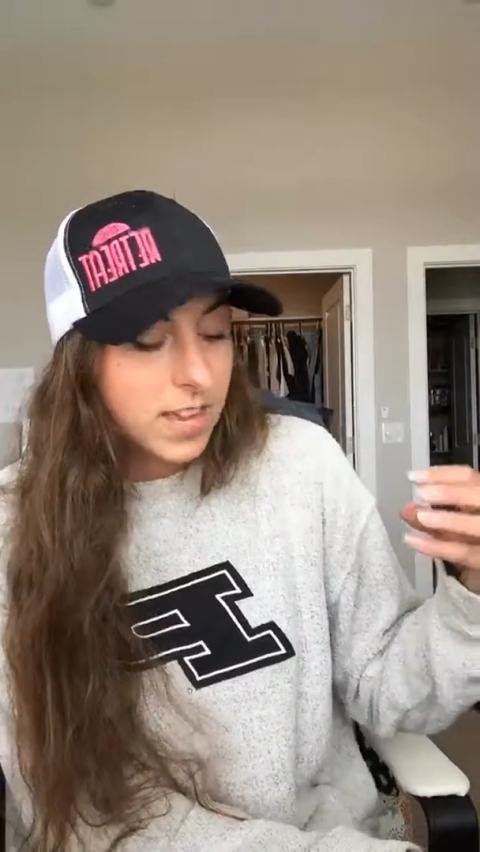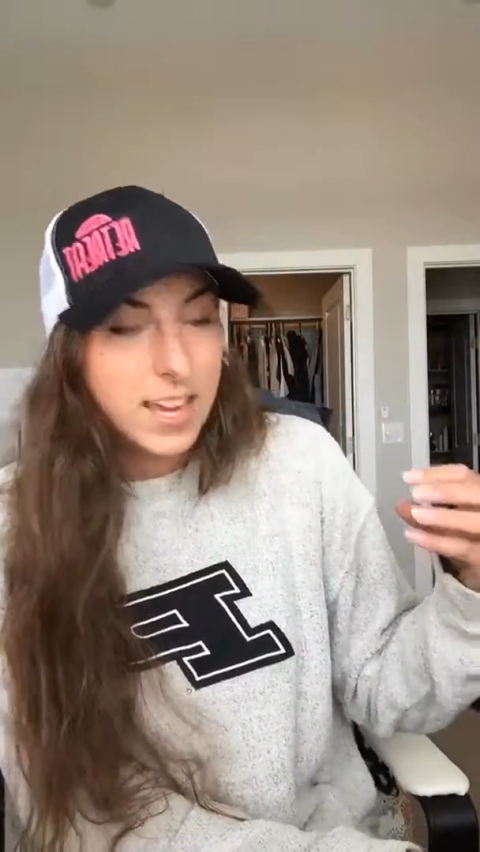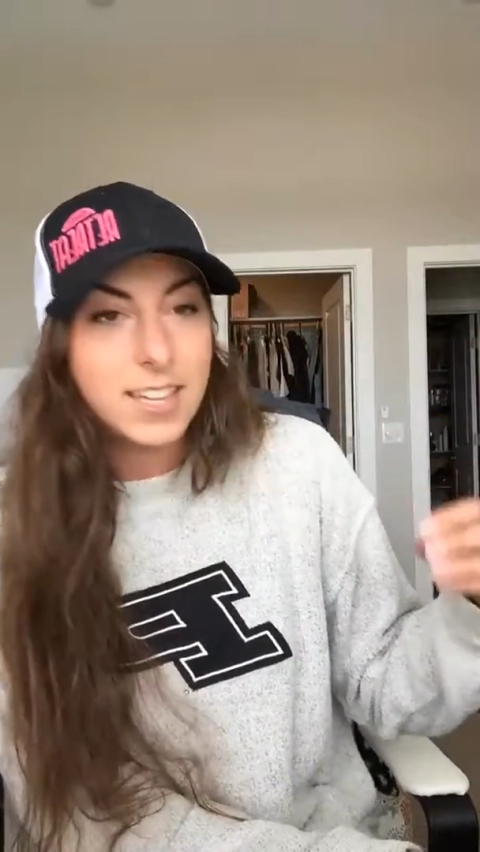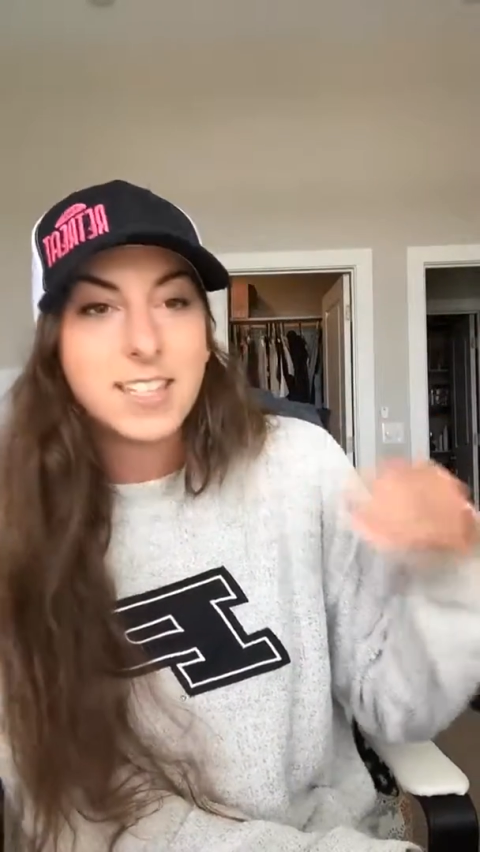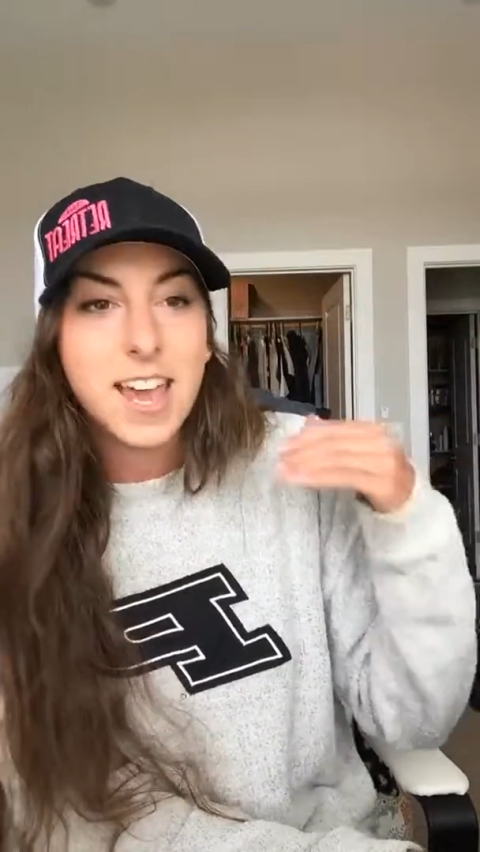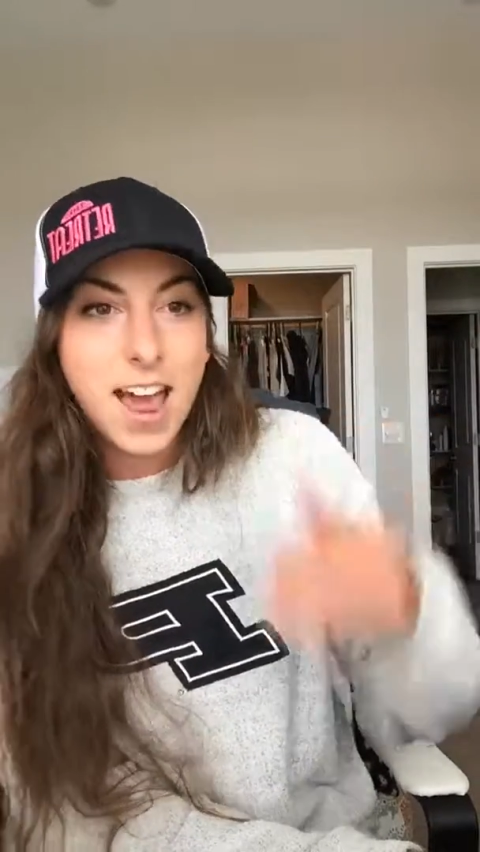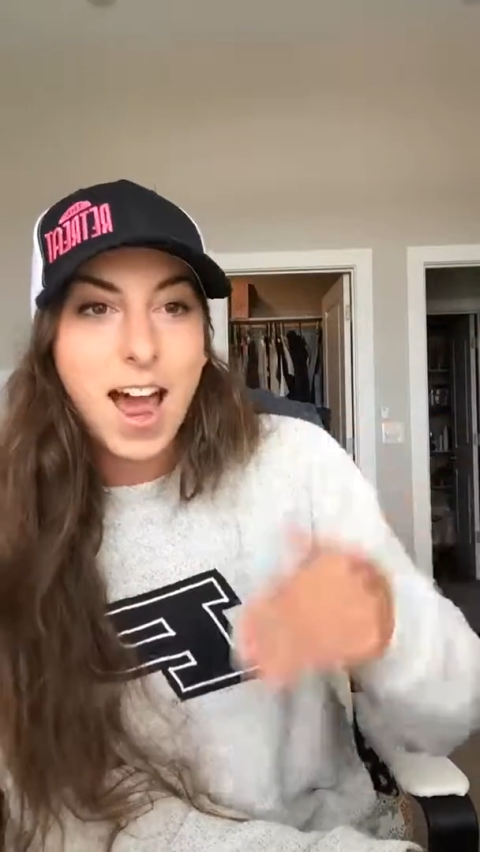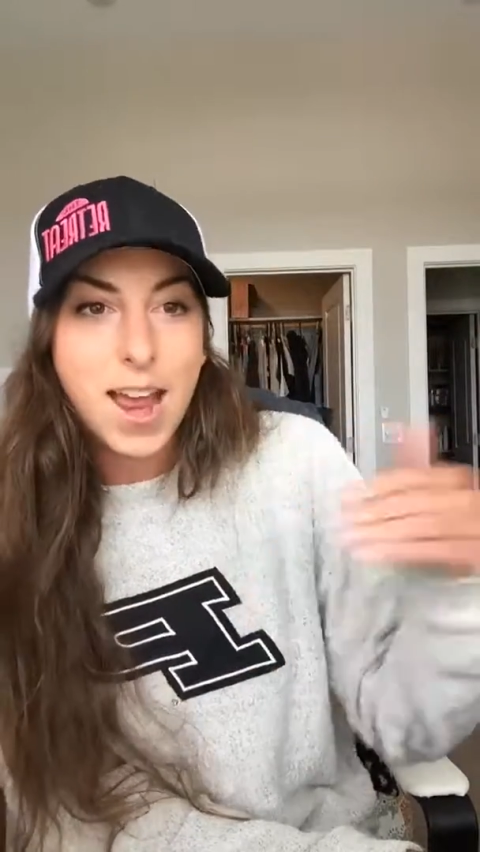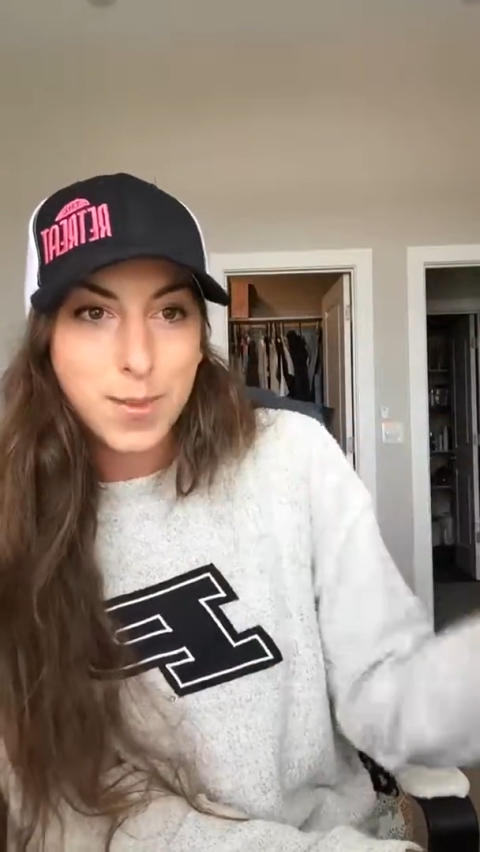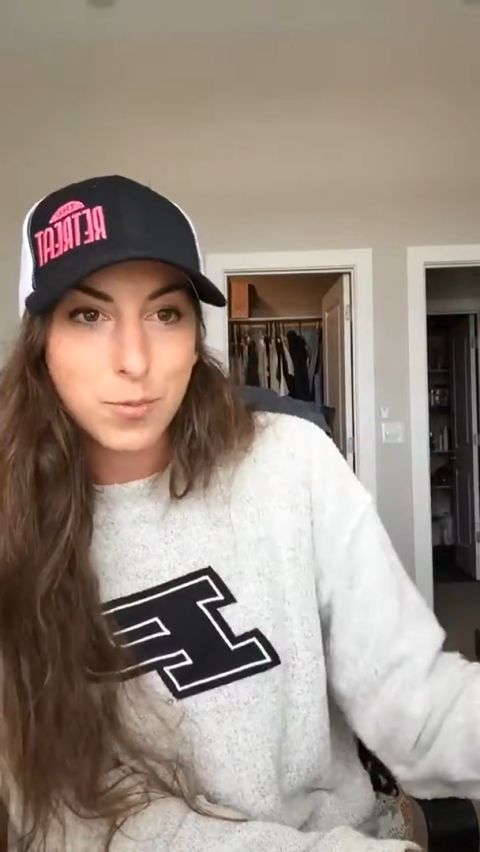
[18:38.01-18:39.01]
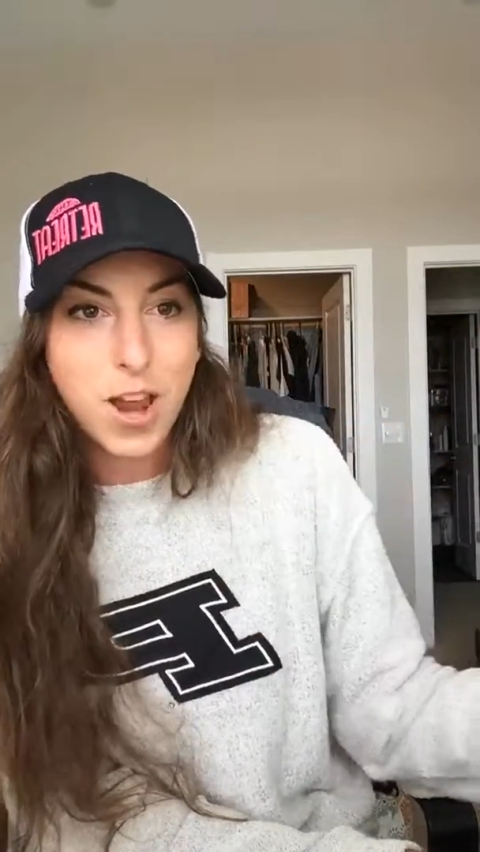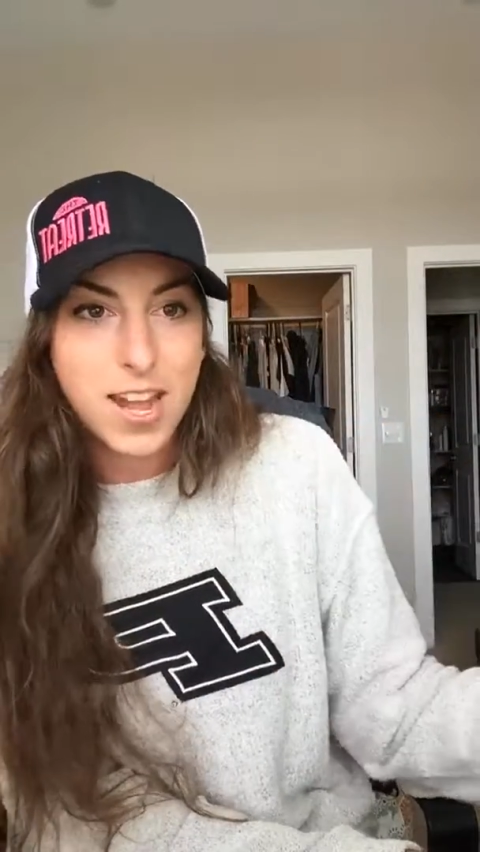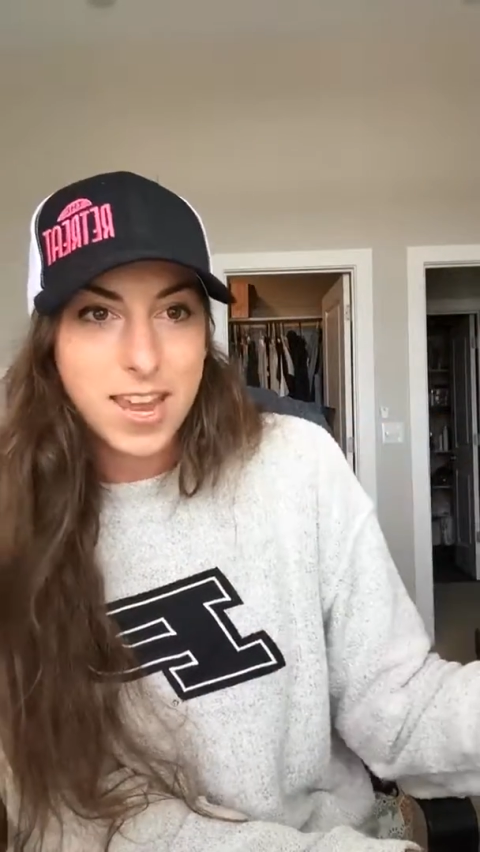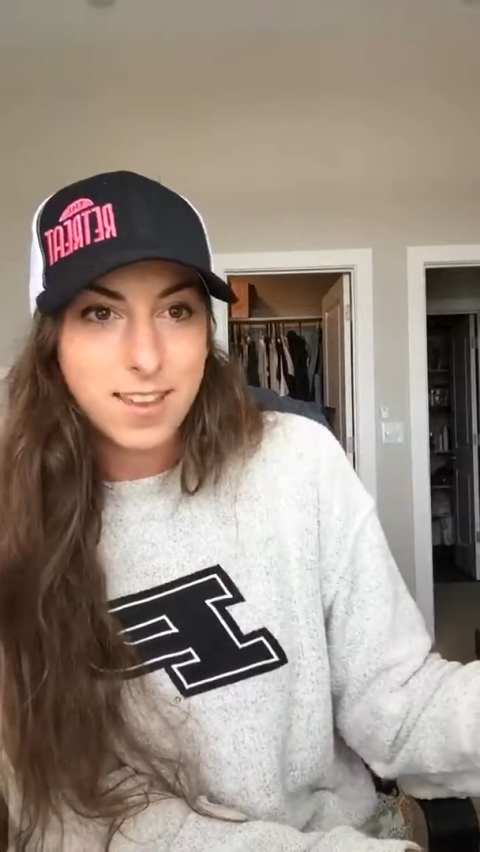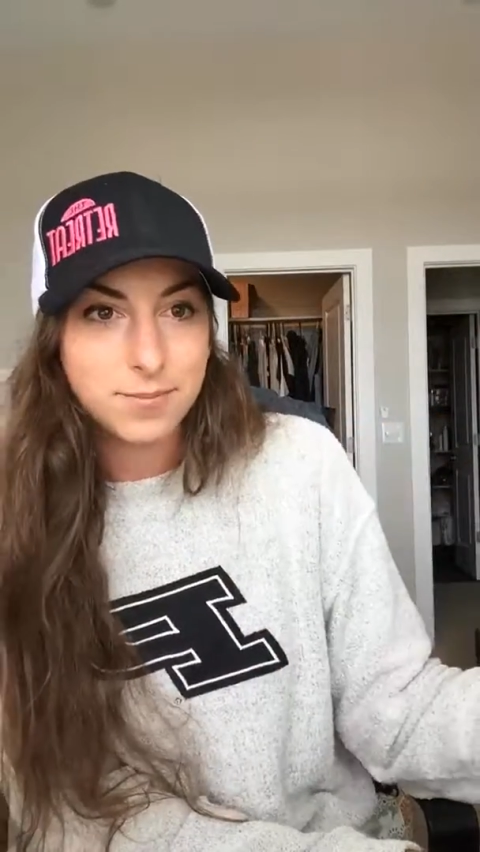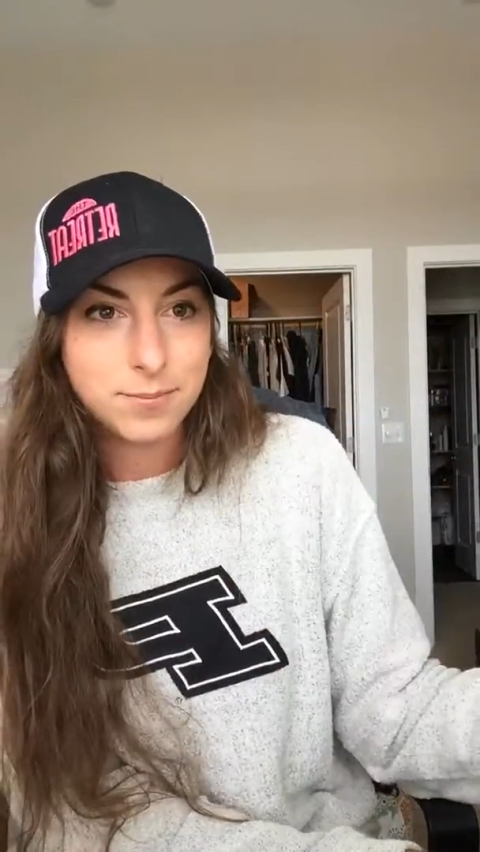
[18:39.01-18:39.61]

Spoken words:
is, I am ready.